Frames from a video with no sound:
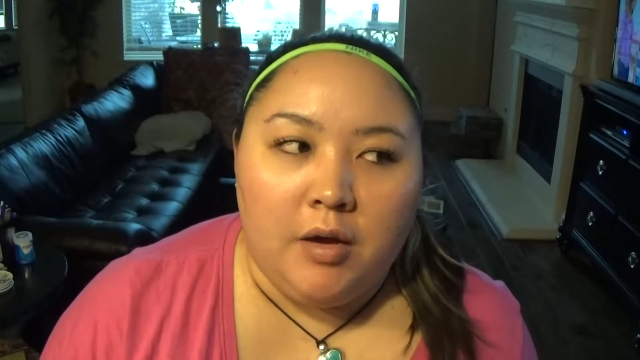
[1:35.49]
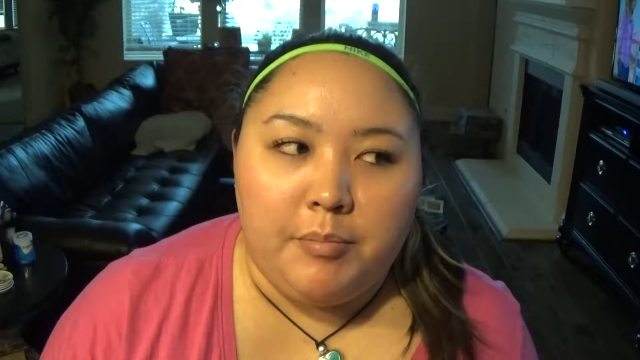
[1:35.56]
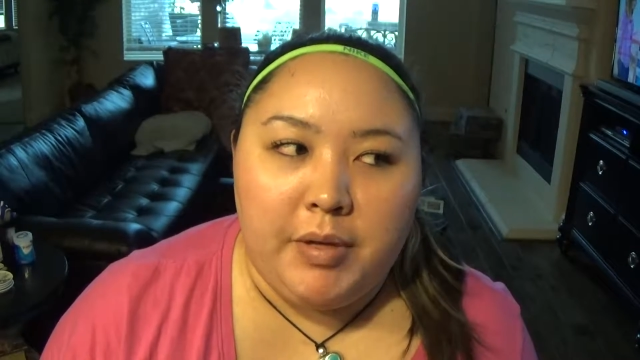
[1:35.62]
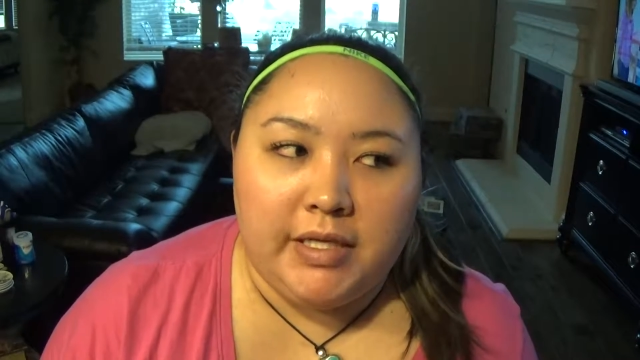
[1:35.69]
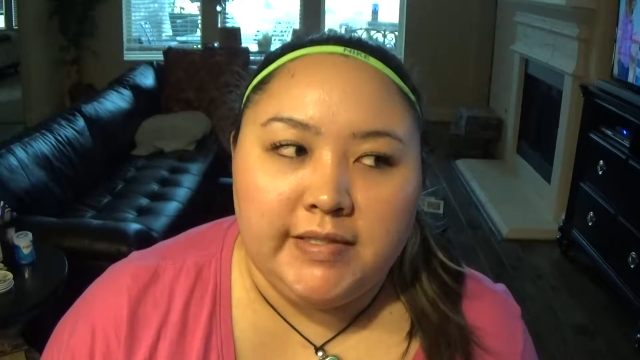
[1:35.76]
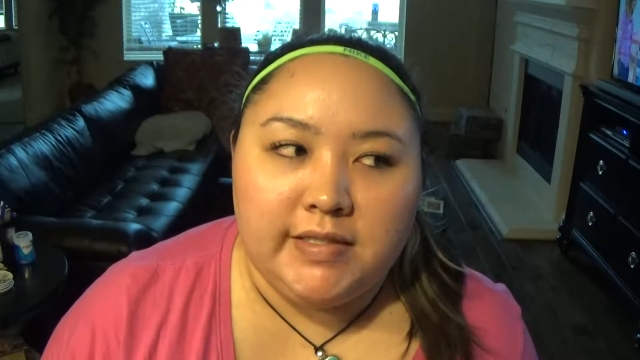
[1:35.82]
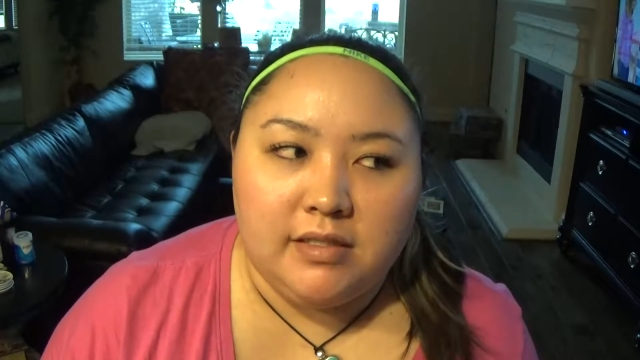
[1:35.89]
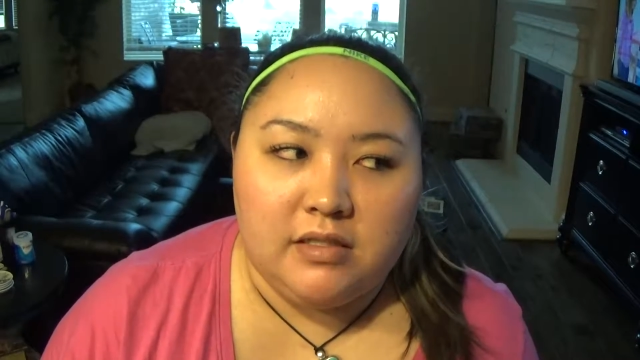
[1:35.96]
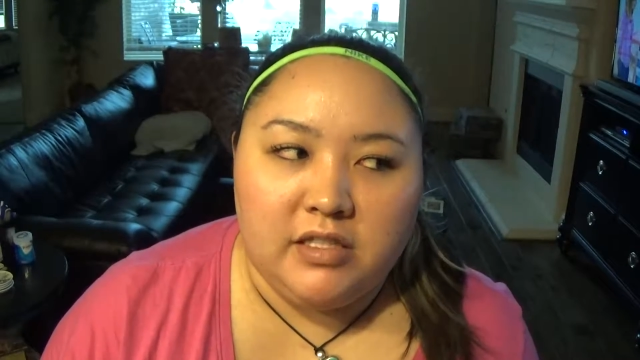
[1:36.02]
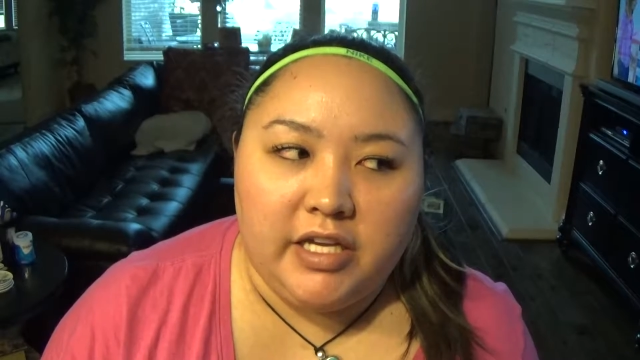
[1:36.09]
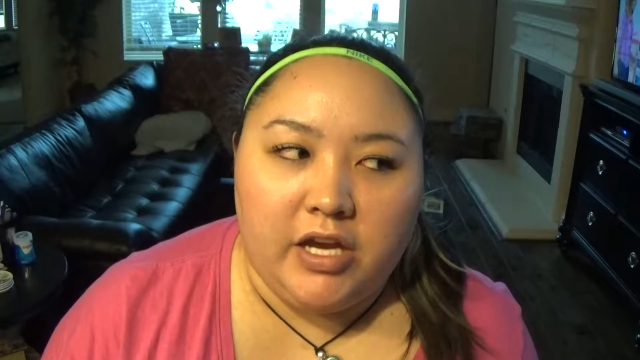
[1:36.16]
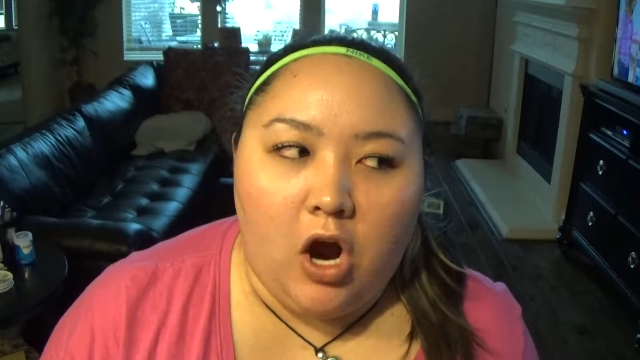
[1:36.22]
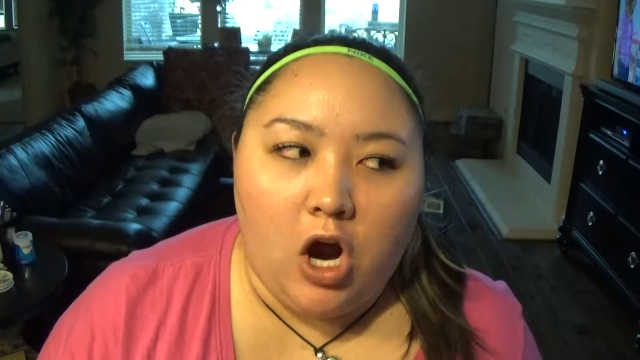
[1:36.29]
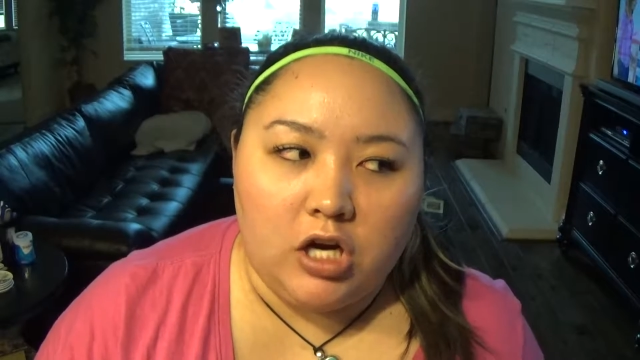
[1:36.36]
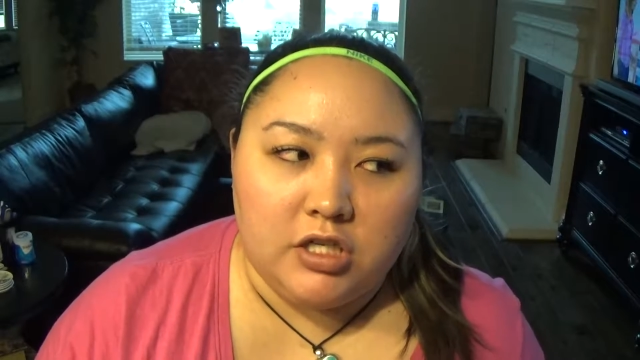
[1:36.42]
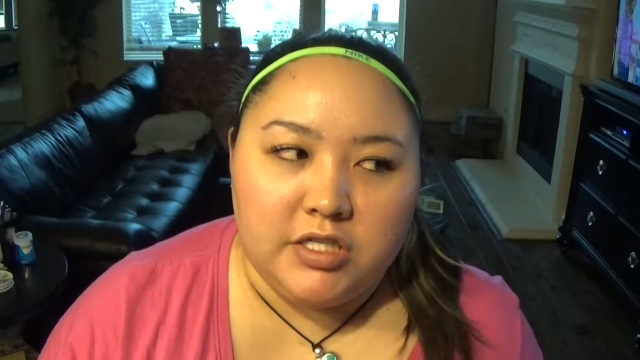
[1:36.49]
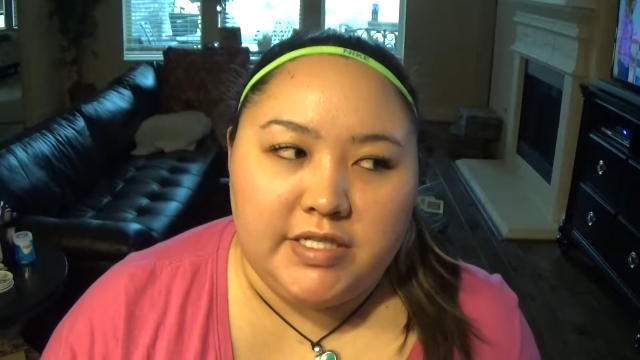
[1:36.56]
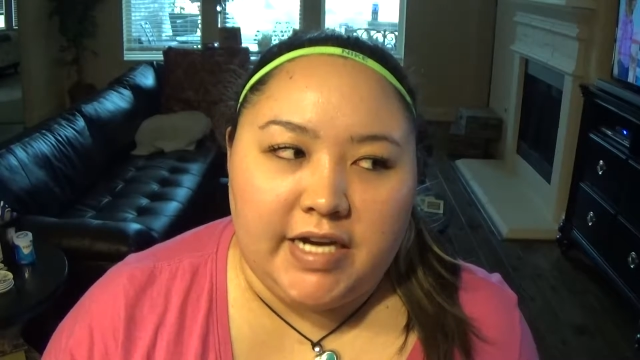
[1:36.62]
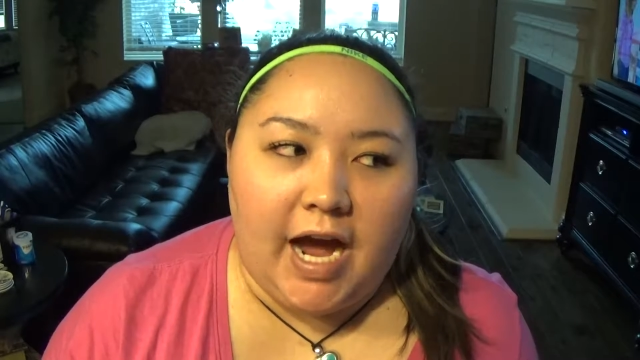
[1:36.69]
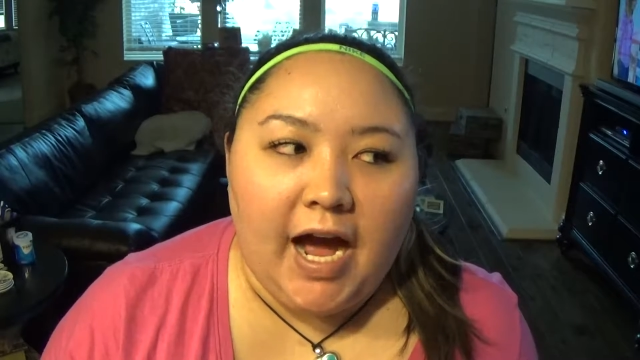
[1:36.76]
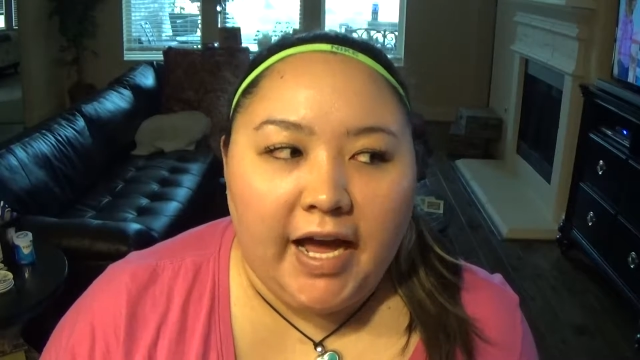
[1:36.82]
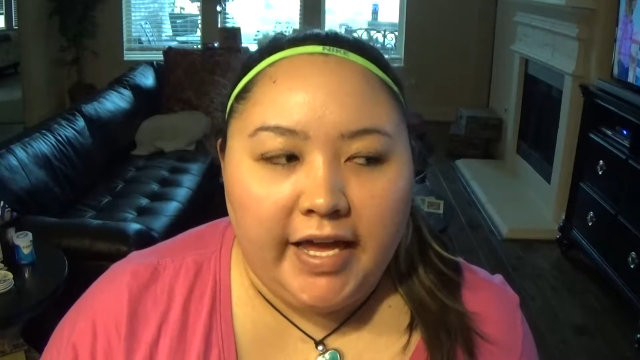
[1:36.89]
Basically, our
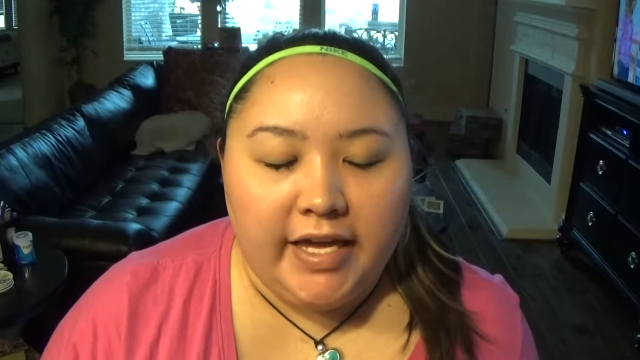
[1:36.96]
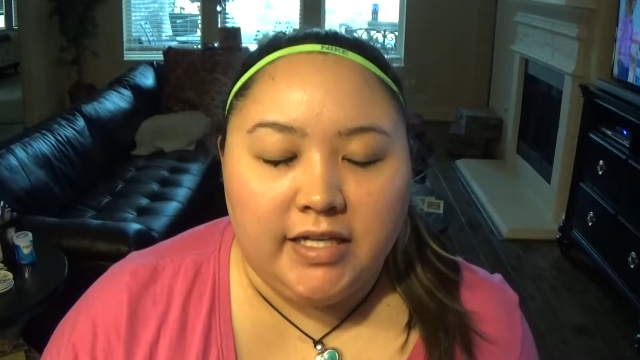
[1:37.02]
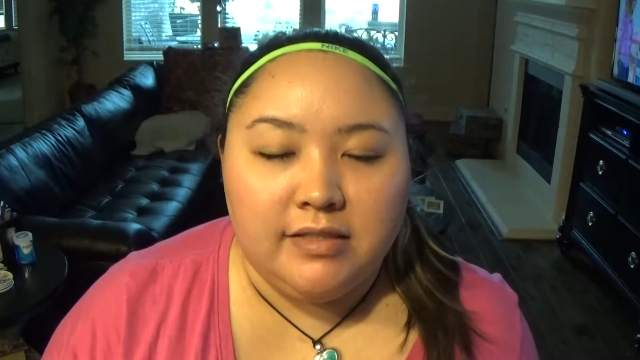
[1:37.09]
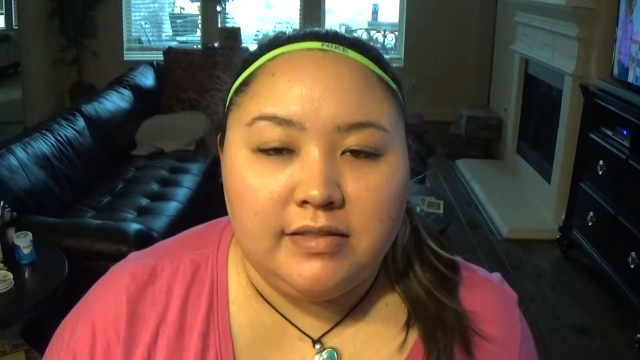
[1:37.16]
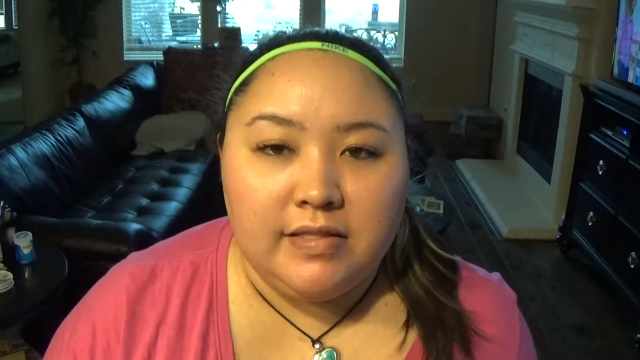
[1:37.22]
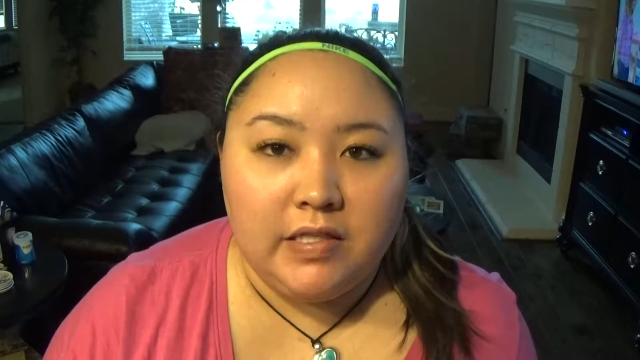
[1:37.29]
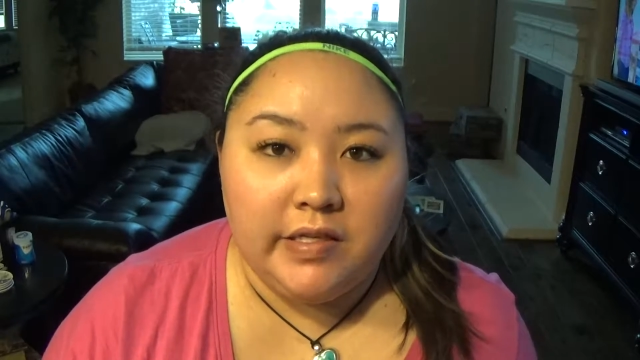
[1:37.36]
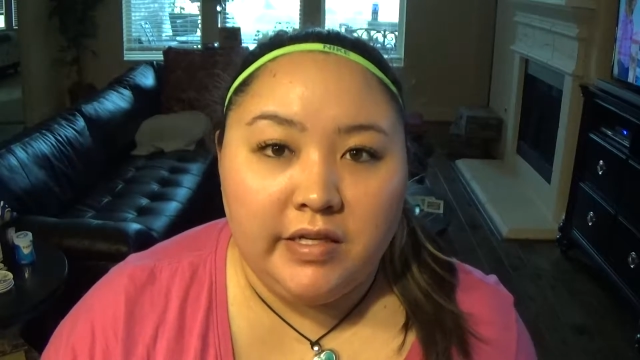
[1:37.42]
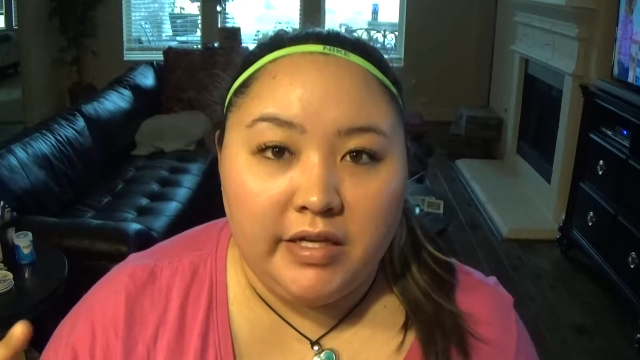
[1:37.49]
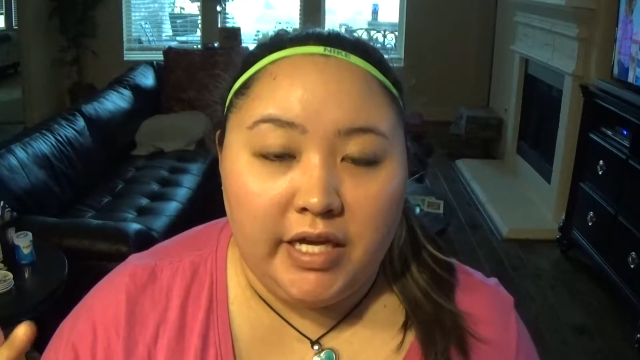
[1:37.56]
diet